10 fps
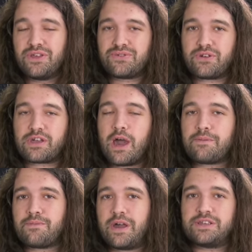through a
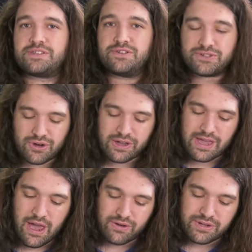compromised user
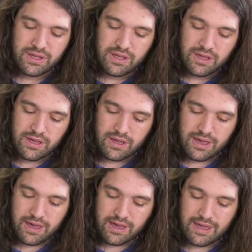account
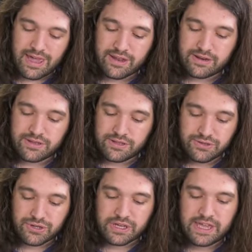uh, and user